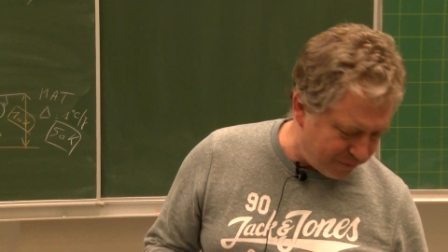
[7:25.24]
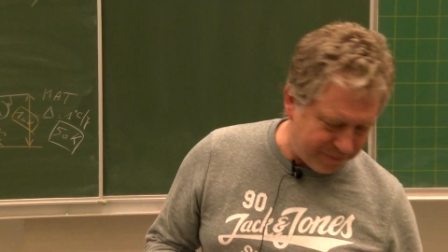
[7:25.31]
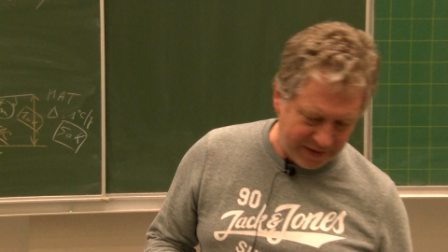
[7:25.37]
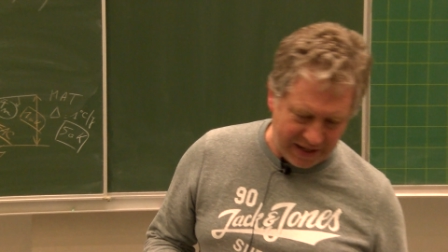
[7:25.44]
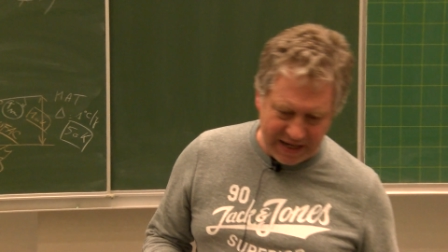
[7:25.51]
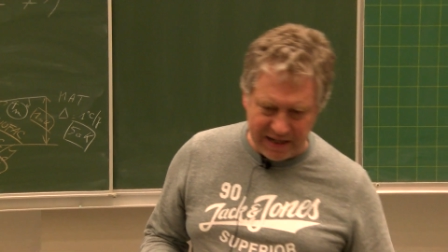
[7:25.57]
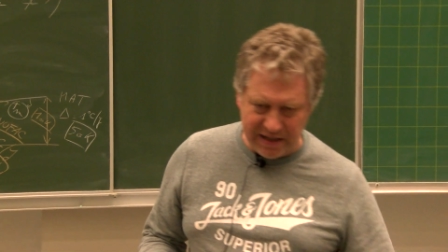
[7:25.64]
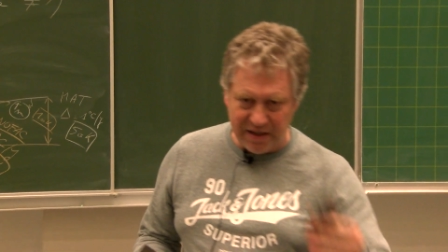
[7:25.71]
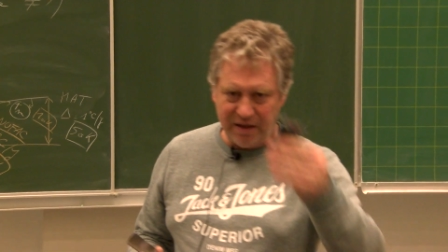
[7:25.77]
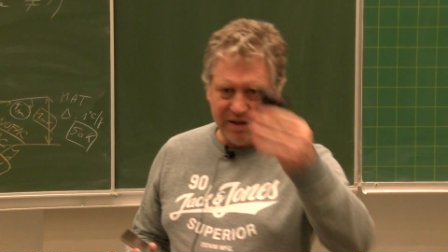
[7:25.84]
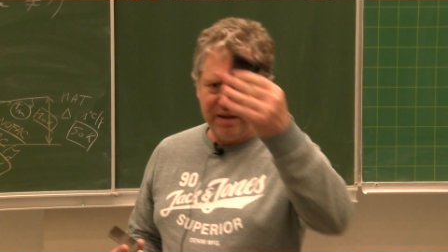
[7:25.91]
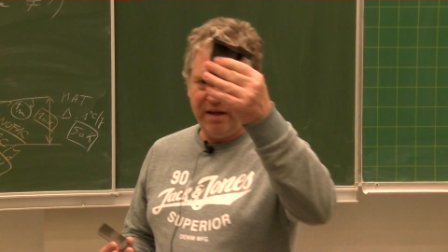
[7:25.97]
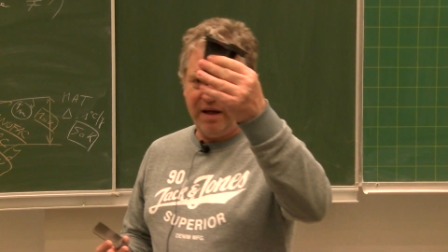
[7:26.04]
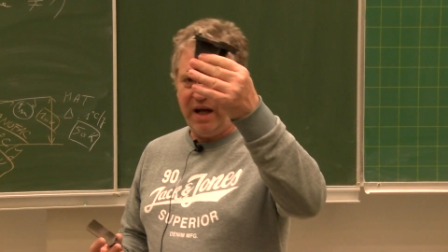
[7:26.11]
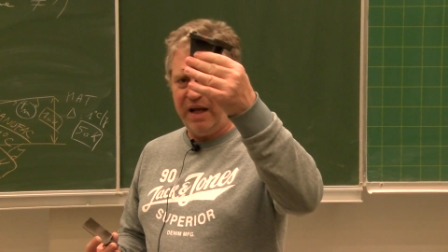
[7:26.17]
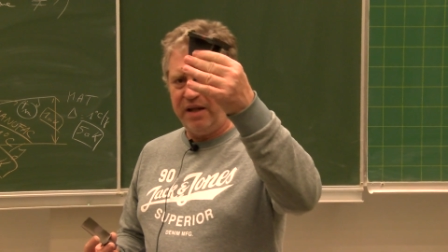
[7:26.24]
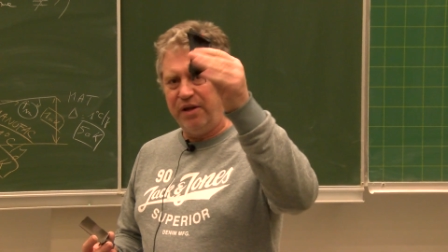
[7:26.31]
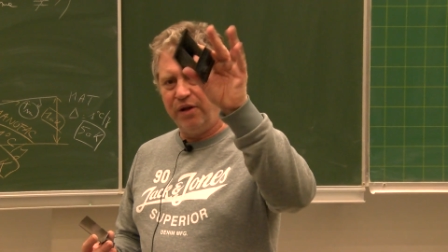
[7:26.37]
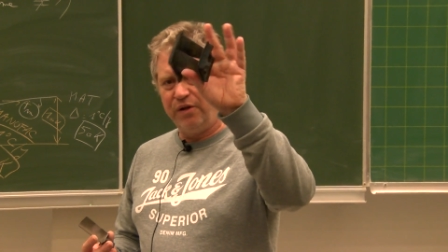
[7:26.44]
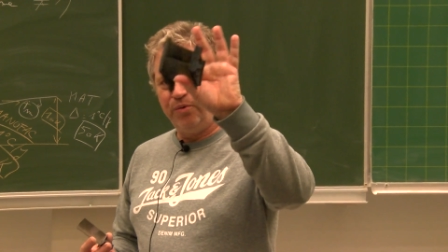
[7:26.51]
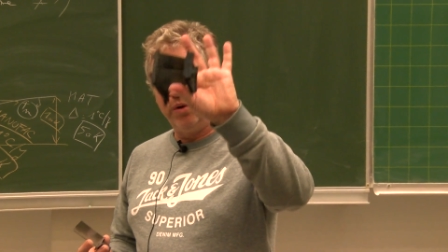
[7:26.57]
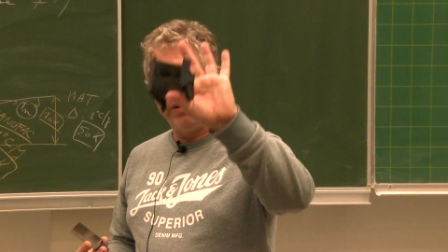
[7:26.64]
vane,
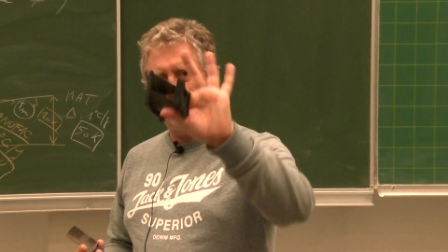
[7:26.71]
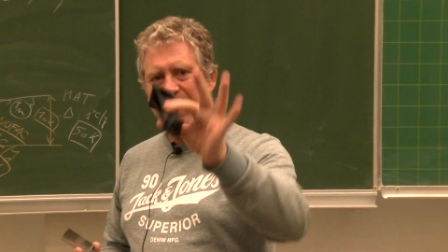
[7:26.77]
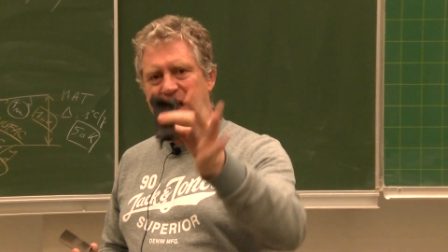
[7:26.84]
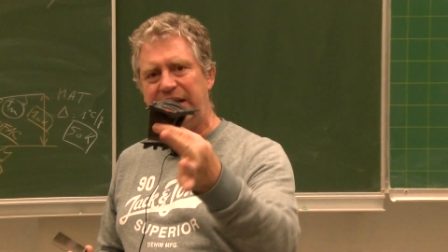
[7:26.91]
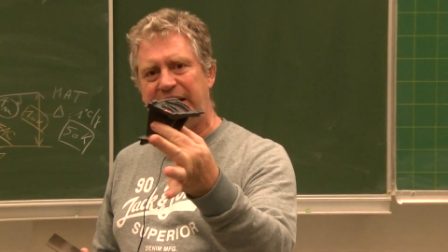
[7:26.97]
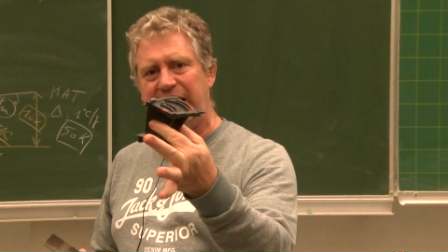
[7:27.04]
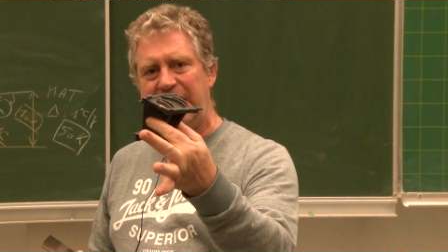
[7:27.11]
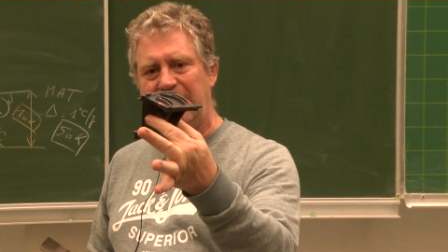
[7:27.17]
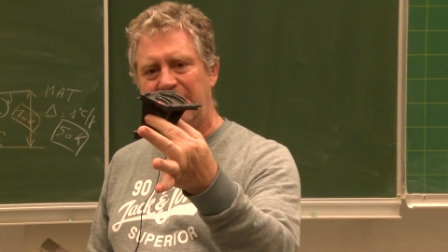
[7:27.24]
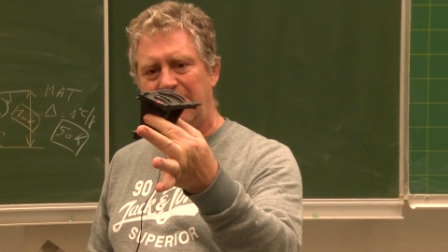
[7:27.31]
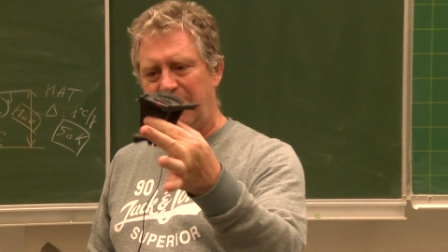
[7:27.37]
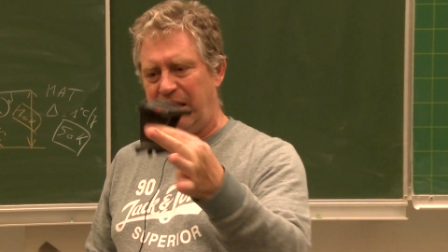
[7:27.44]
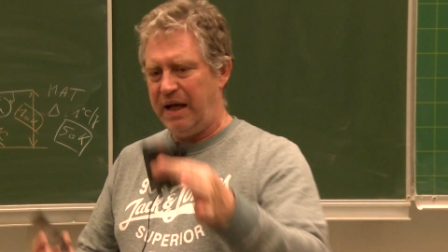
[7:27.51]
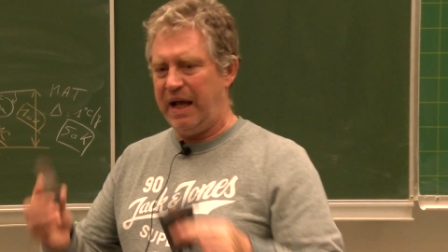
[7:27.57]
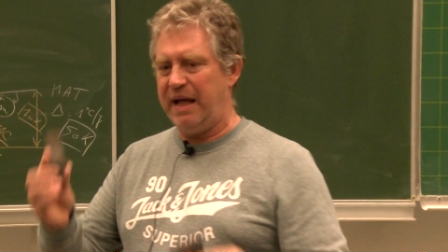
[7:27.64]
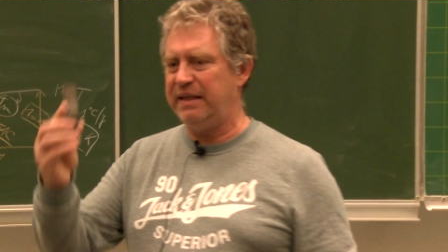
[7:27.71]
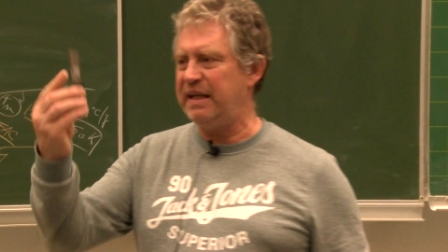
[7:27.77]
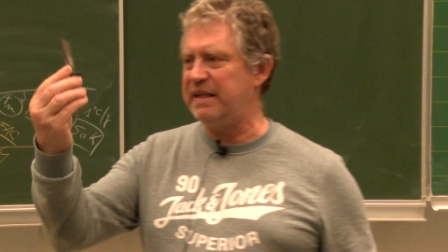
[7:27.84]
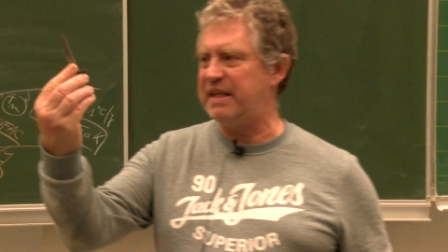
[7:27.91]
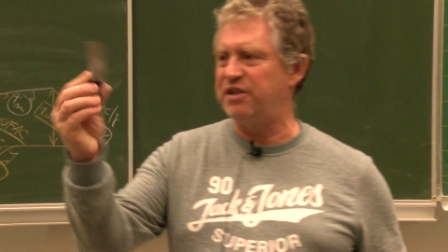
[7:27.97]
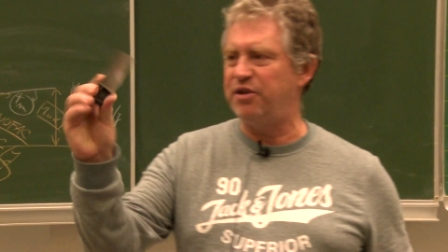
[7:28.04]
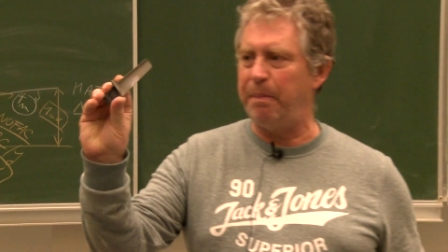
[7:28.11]
non-rotating, and
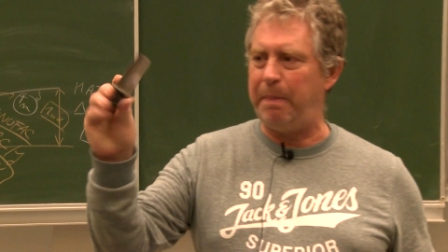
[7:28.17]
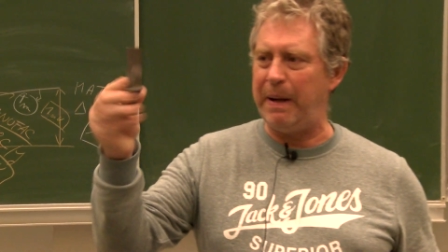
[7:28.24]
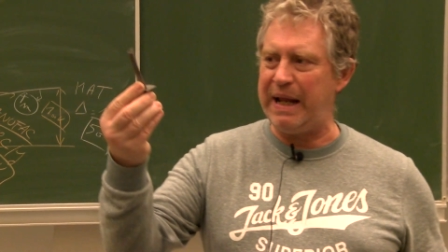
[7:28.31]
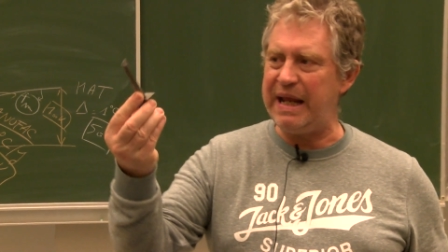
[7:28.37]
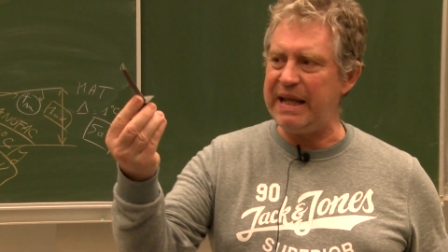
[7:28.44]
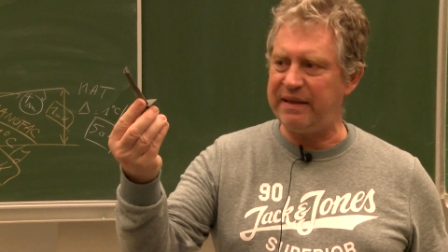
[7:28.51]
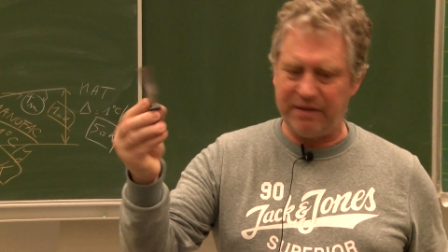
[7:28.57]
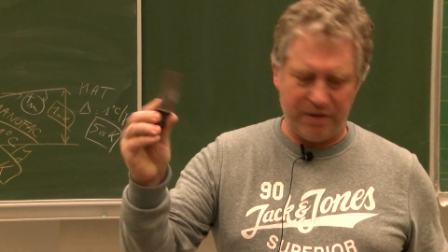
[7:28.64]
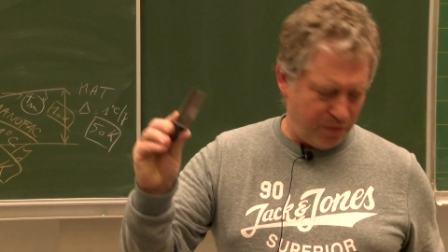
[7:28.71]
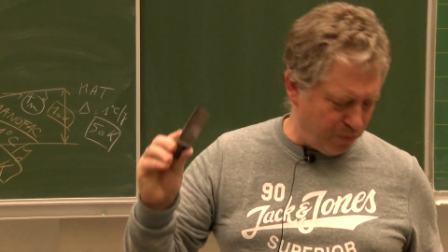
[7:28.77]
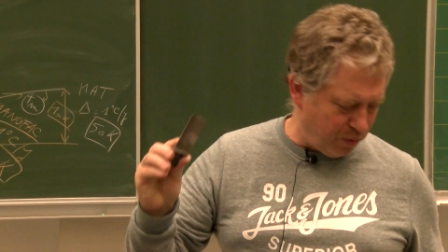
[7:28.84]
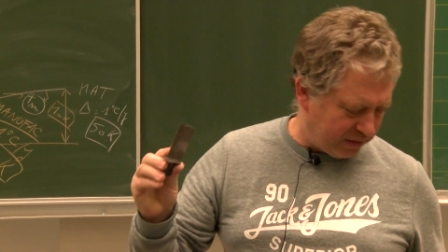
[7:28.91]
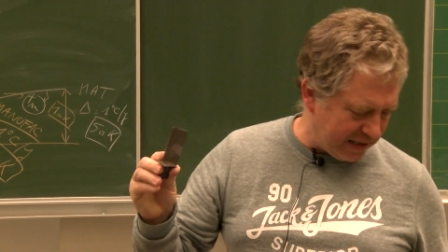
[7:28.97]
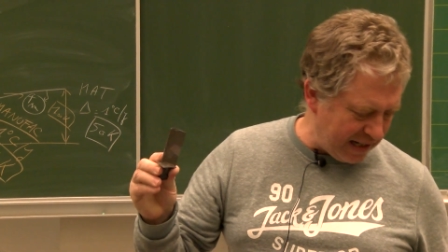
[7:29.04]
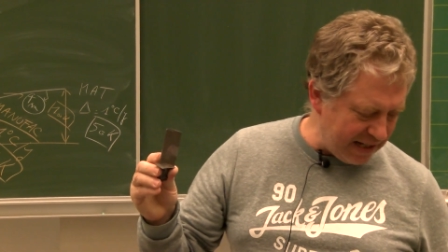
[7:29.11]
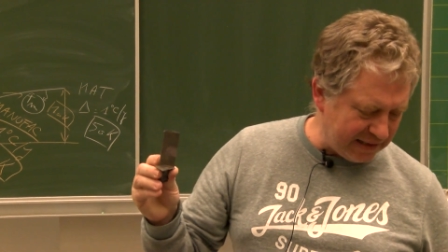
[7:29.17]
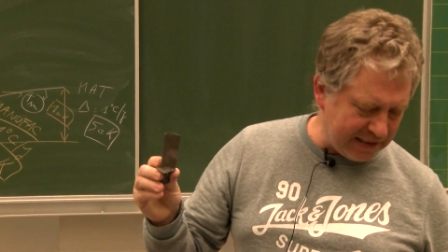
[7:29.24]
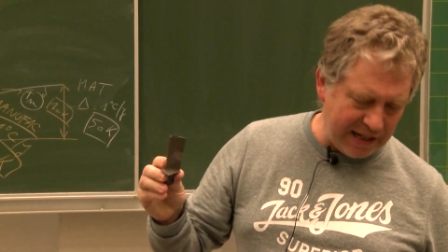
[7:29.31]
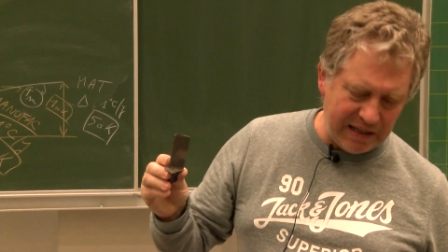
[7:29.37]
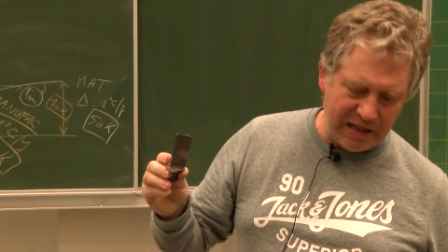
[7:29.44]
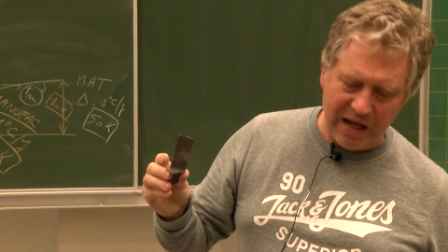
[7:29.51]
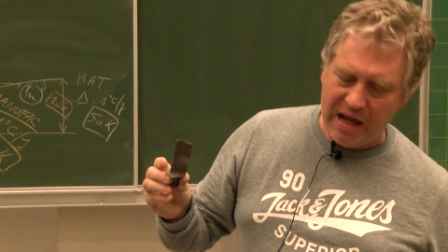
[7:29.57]
this is a blade,
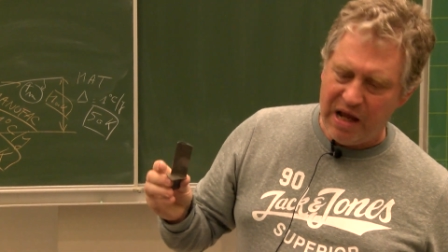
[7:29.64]
rotating.